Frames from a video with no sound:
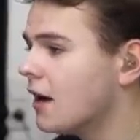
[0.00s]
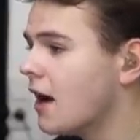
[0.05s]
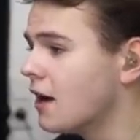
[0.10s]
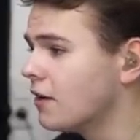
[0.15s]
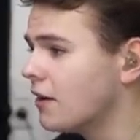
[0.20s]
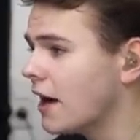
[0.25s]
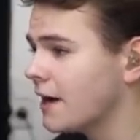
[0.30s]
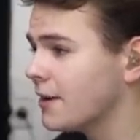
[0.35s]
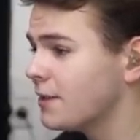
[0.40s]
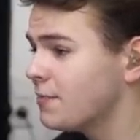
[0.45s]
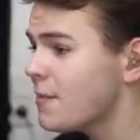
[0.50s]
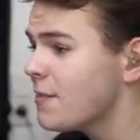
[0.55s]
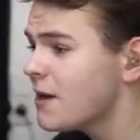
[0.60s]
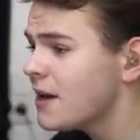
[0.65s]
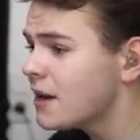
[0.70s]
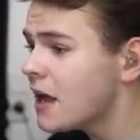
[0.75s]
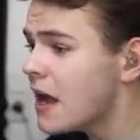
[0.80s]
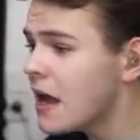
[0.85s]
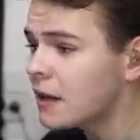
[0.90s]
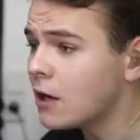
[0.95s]
All right, let's
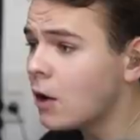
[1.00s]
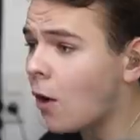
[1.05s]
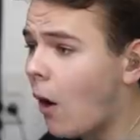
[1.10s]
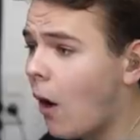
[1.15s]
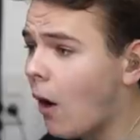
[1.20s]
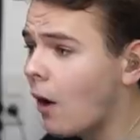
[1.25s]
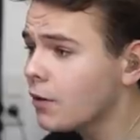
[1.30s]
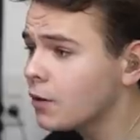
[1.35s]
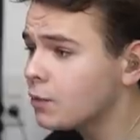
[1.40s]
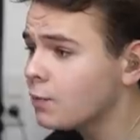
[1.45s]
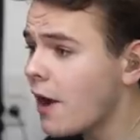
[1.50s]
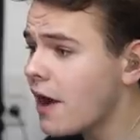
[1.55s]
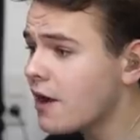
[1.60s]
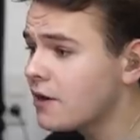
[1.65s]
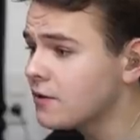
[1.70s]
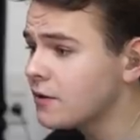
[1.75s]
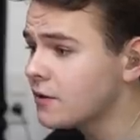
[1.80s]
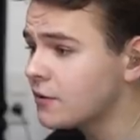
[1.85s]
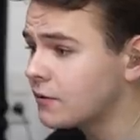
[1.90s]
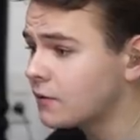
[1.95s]
maybe go all the way
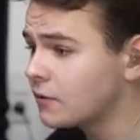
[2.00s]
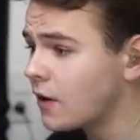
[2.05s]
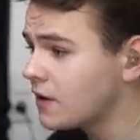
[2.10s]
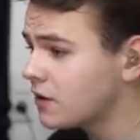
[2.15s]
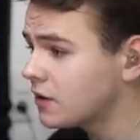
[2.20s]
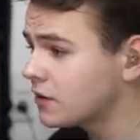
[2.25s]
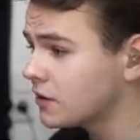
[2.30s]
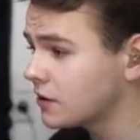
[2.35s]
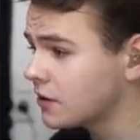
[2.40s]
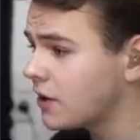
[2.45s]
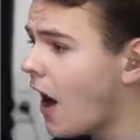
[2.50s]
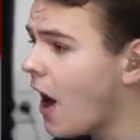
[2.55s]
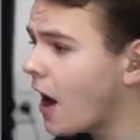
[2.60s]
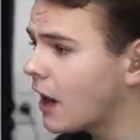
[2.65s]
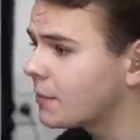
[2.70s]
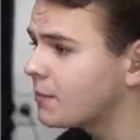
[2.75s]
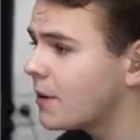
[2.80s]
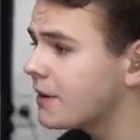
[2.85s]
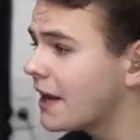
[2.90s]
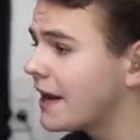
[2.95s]
to the front of the
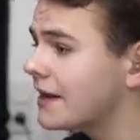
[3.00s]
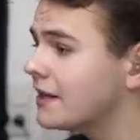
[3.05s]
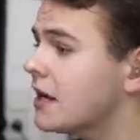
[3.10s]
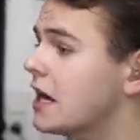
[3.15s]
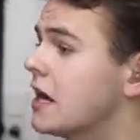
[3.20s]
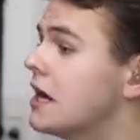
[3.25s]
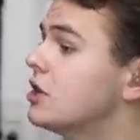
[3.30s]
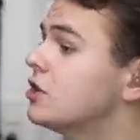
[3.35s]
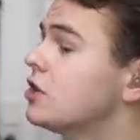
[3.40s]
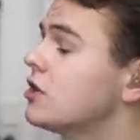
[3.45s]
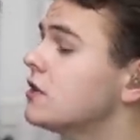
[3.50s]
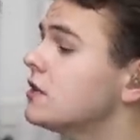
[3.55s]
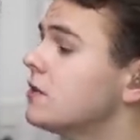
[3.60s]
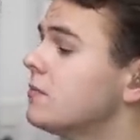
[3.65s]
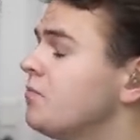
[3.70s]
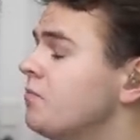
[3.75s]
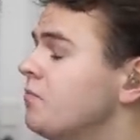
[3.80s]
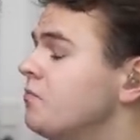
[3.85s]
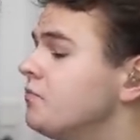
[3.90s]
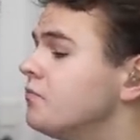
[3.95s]
cockpit and just
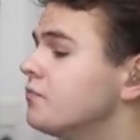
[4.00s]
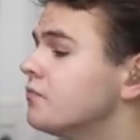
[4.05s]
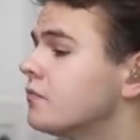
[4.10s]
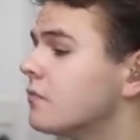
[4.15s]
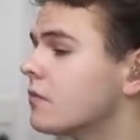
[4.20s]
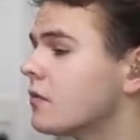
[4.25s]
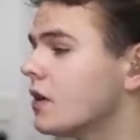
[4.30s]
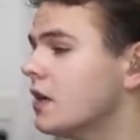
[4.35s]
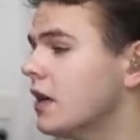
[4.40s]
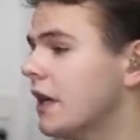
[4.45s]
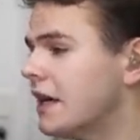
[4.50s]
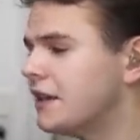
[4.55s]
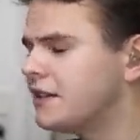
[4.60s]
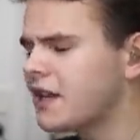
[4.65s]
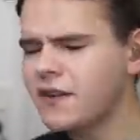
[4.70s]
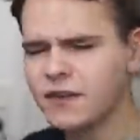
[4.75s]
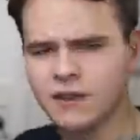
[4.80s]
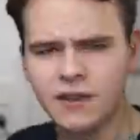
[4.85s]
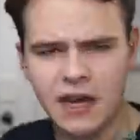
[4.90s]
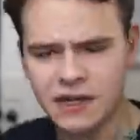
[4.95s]

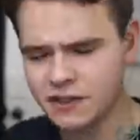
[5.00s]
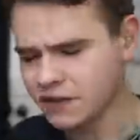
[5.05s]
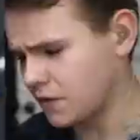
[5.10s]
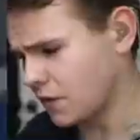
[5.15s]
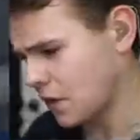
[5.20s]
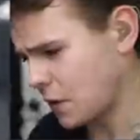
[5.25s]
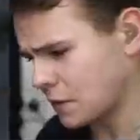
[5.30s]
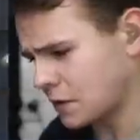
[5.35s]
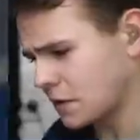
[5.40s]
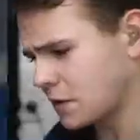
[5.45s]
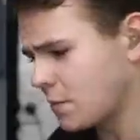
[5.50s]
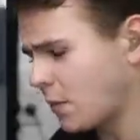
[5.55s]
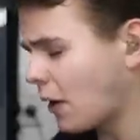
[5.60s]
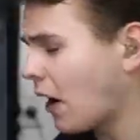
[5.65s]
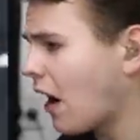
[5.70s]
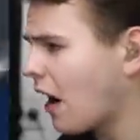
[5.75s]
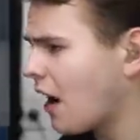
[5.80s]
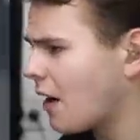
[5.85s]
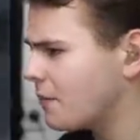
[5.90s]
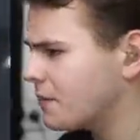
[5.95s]
detonate those
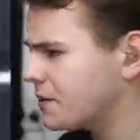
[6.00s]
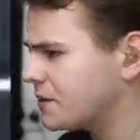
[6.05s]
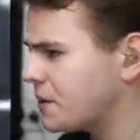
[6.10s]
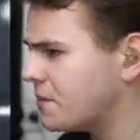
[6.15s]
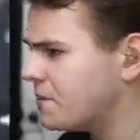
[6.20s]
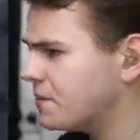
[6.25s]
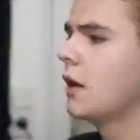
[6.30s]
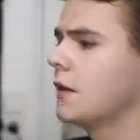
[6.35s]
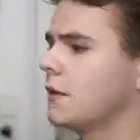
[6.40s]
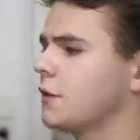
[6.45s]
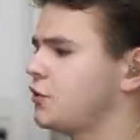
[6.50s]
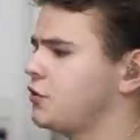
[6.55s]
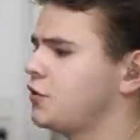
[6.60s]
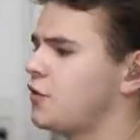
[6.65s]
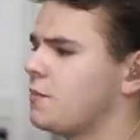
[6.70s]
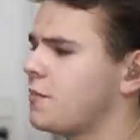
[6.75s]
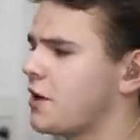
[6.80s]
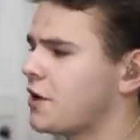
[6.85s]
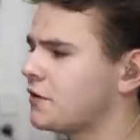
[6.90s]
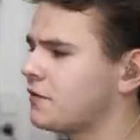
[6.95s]
bombs. This is
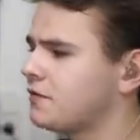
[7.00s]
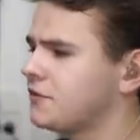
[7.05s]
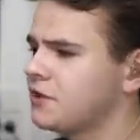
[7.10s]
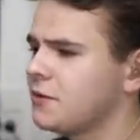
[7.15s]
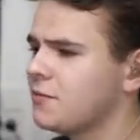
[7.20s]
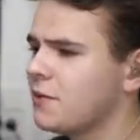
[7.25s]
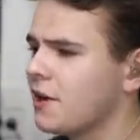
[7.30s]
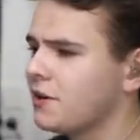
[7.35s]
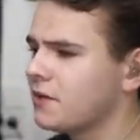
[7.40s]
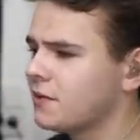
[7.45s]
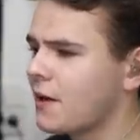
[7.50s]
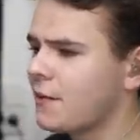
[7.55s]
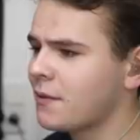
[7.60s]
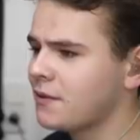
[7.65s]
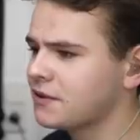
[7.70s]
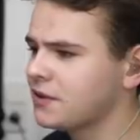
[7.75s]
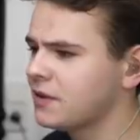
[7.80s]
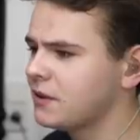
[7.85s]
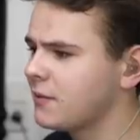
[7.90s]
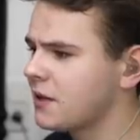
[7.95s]
the best simulator I've ever
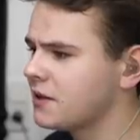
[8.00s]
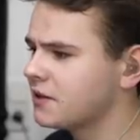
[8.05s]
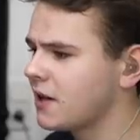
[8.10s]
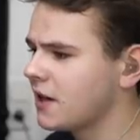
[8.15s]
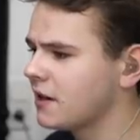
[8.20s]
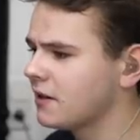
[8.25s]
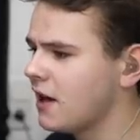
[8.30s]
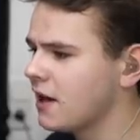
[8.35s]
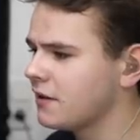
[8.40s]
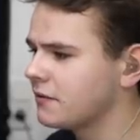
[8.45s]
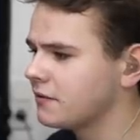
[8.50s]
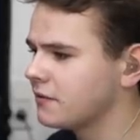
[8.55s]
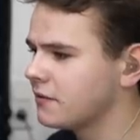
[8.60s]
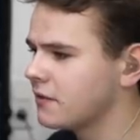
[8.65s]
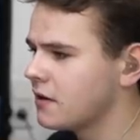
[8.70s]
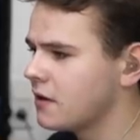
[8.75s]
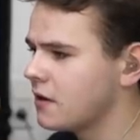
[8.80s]
seen in my entire life.